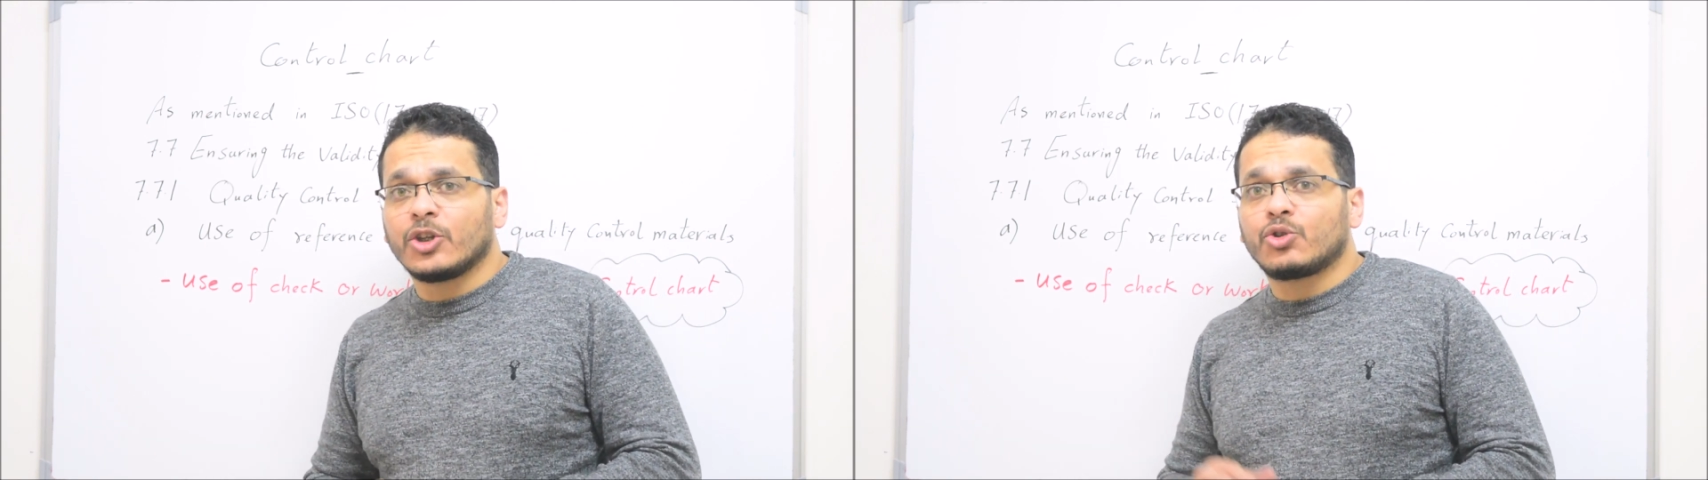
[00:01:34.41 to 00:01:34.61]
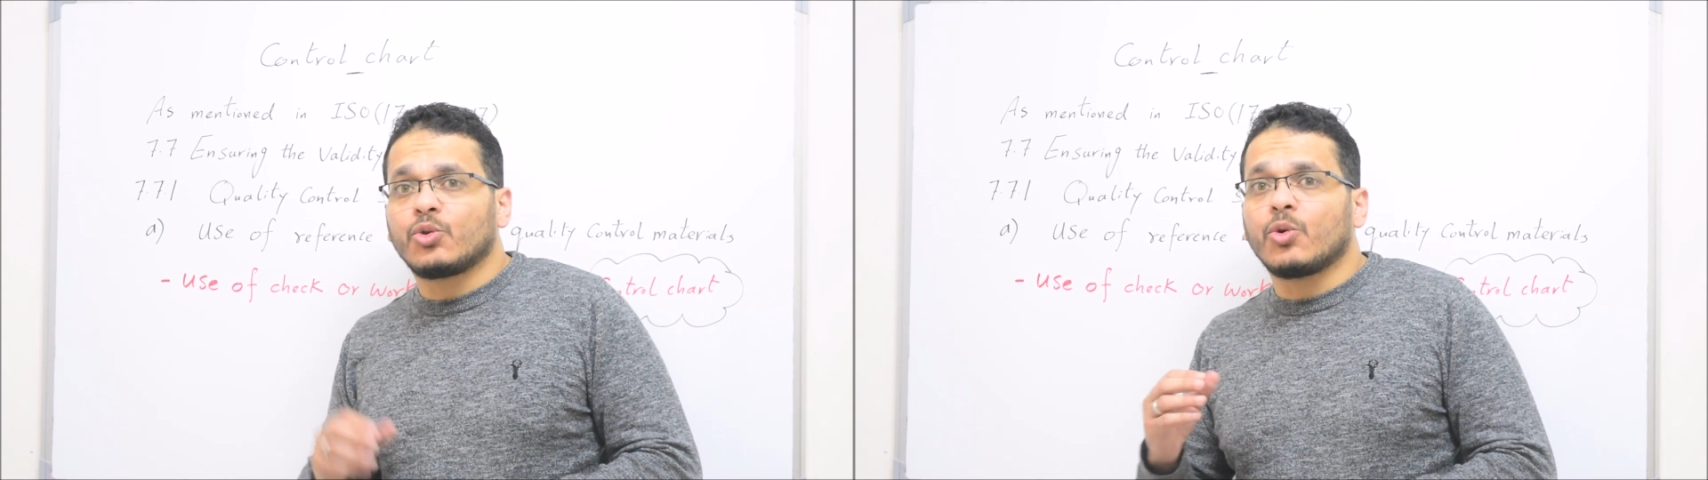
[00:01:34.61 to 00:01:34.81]

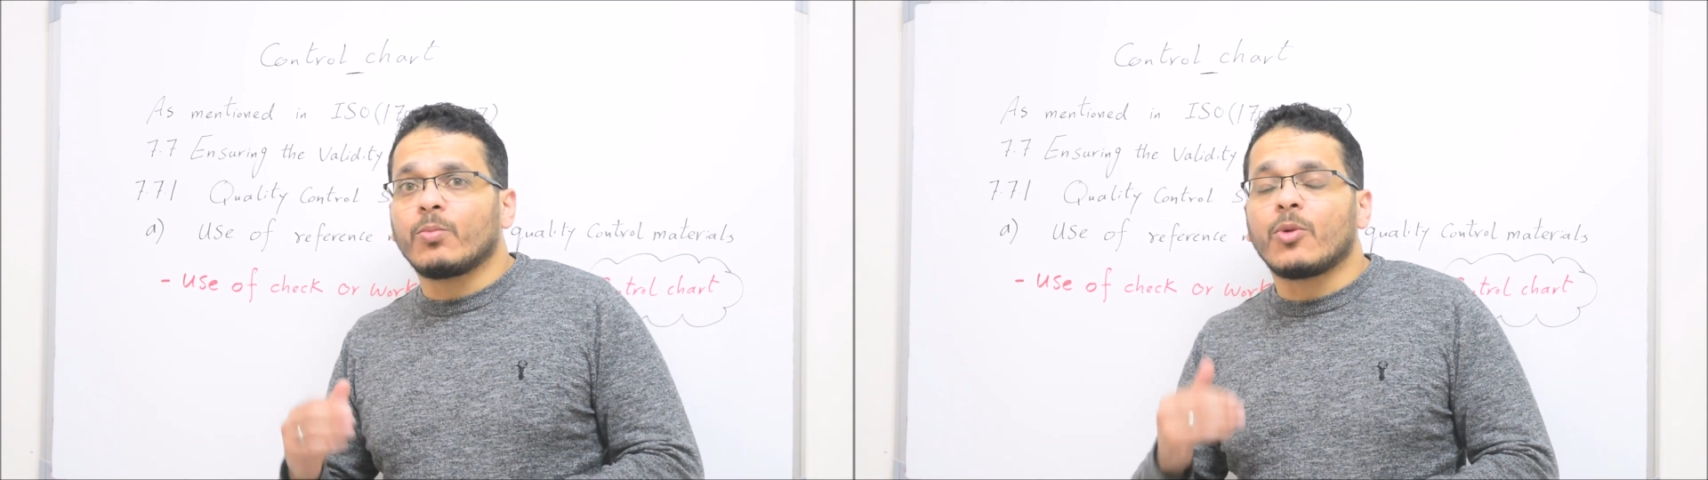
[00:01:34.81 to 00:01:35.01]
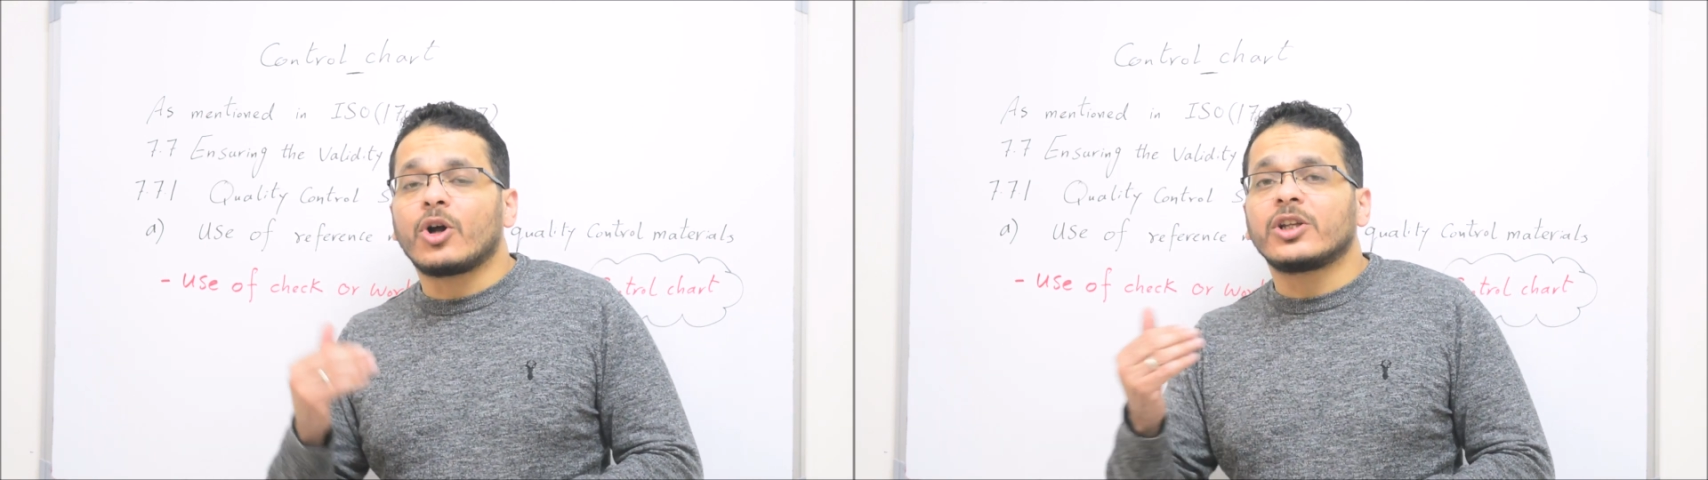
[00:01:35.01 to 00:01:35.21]
to
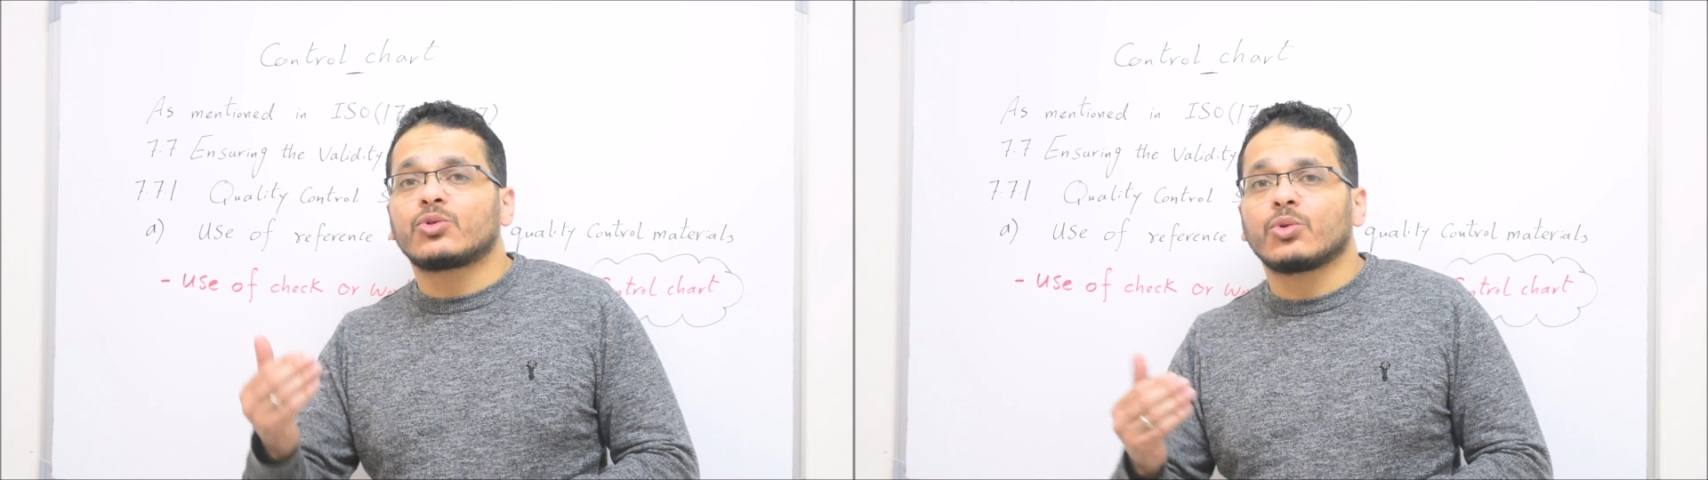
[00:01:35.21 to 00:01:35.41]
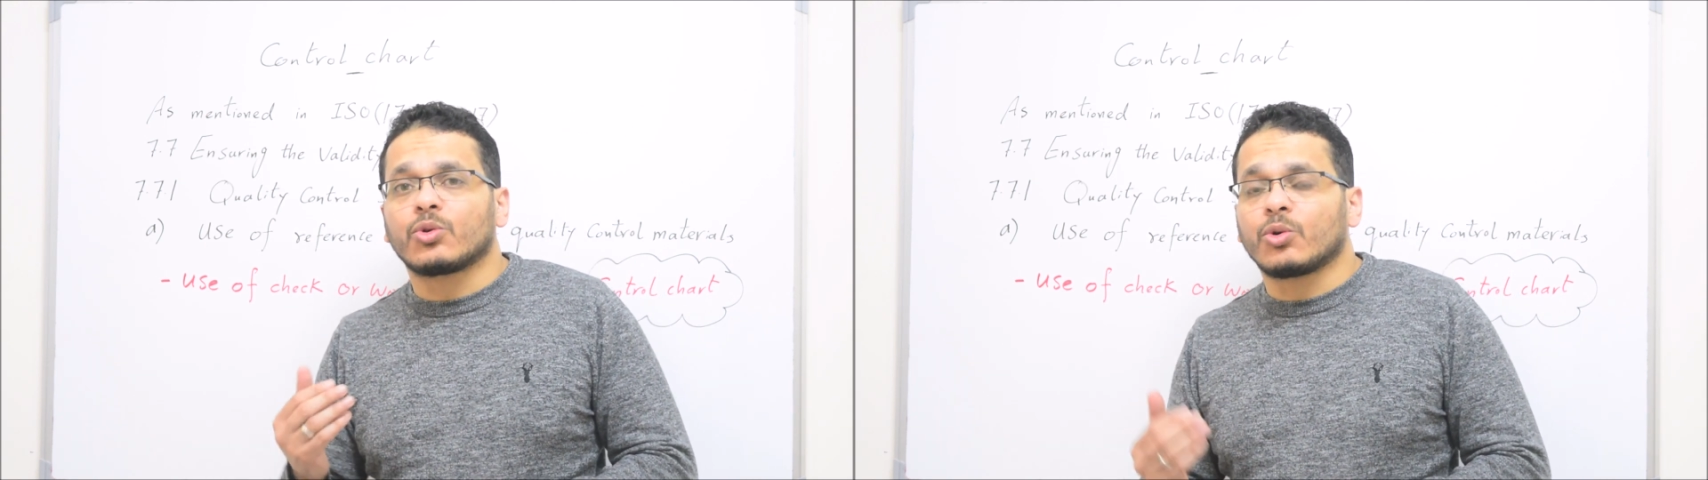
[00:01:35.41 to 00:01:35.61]

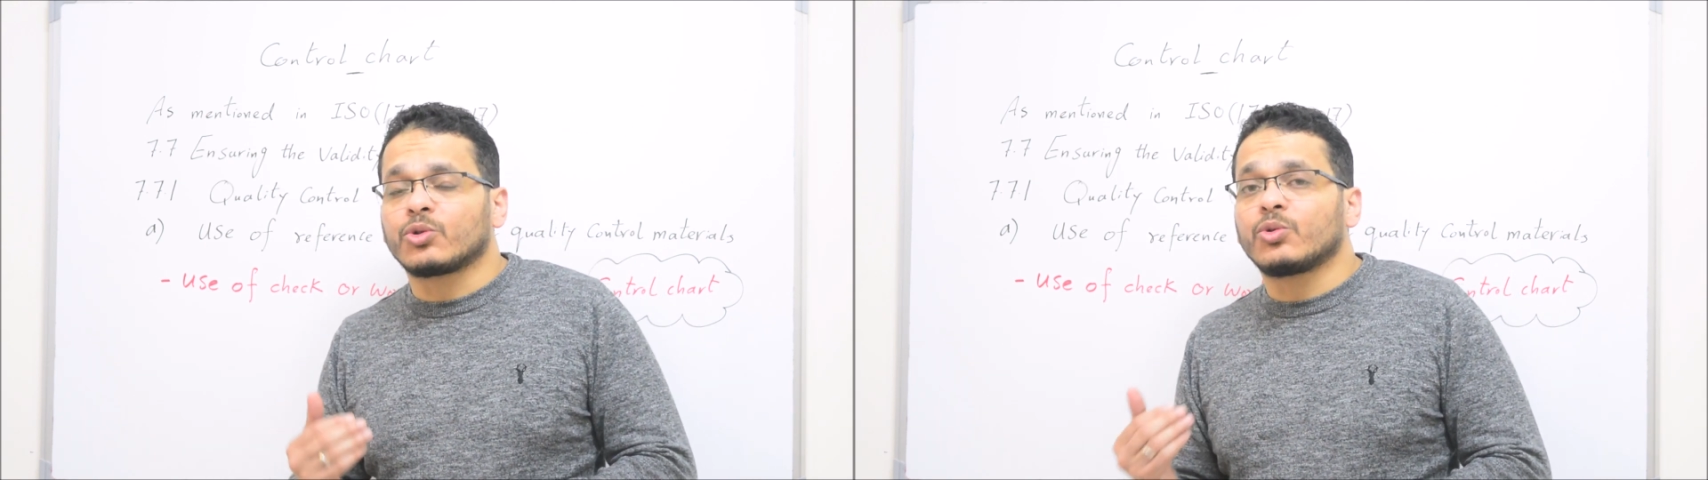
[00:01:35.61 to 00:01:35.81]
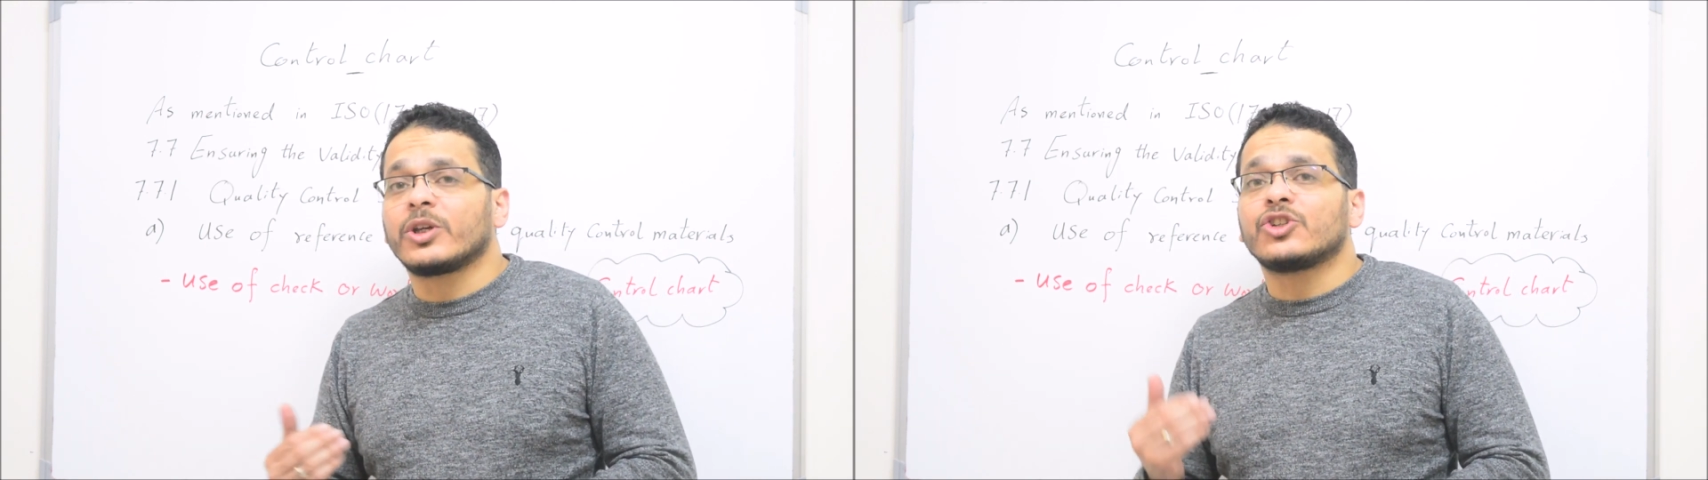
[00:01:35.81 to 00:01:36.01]
monitor or
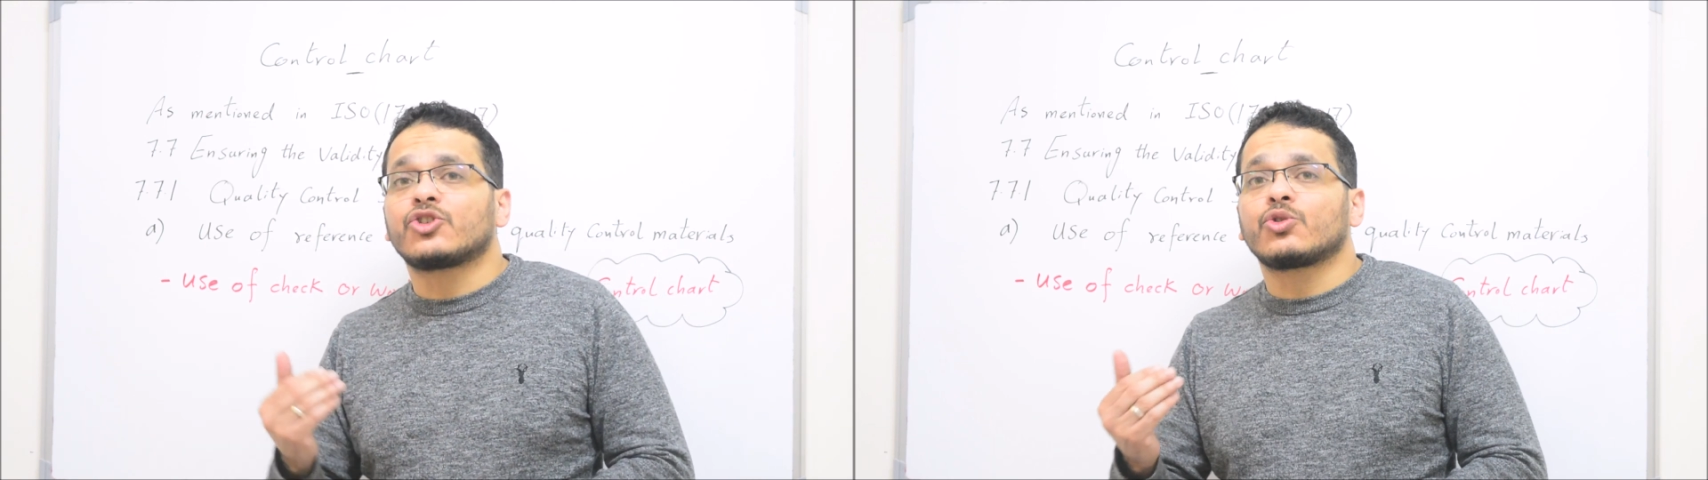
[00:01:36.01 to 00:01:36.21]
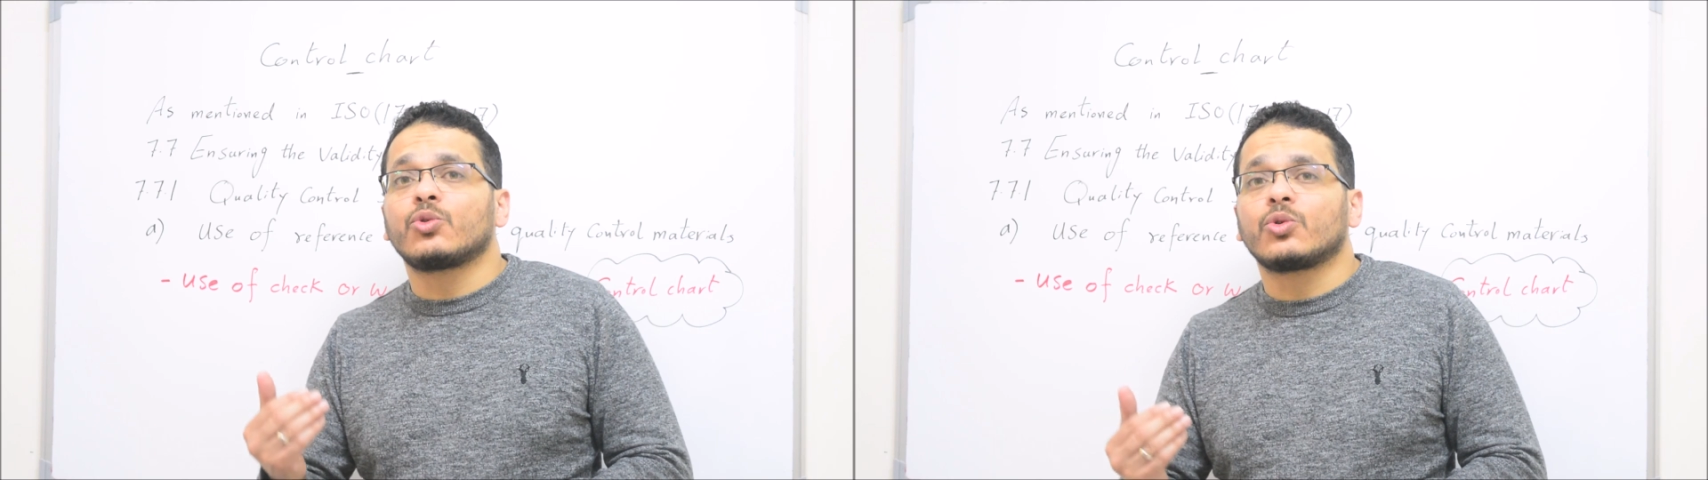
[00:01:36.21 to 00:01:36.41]
to
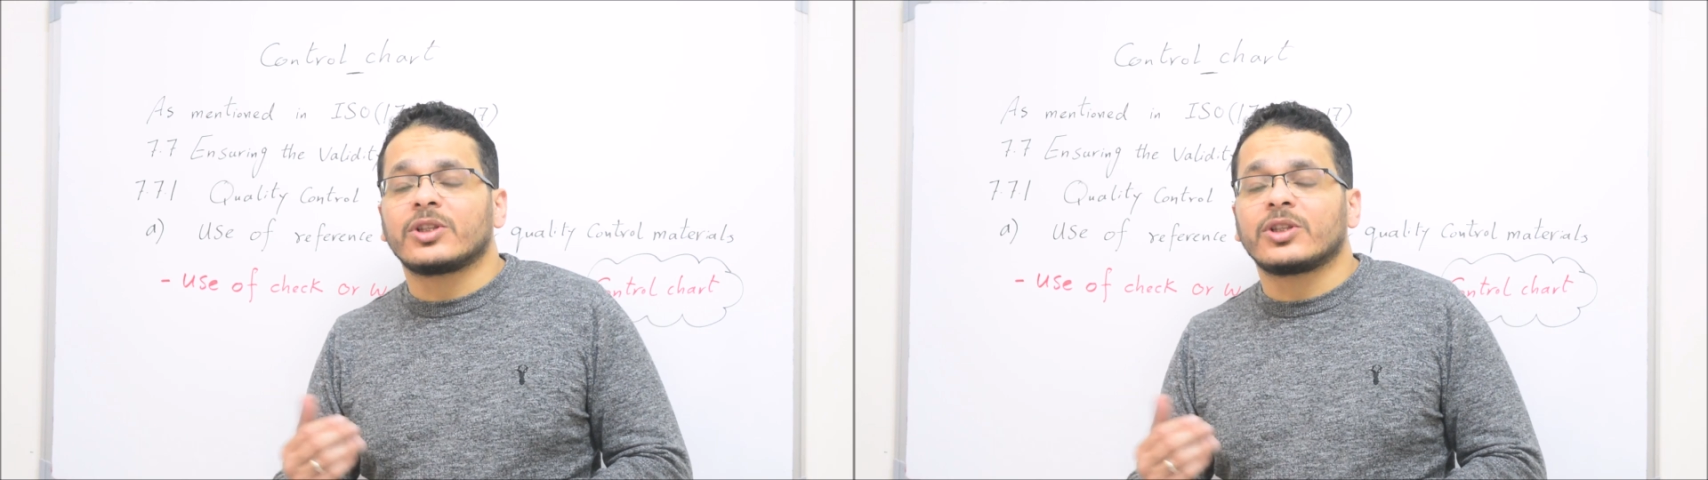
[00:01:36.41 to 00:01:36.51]
ensure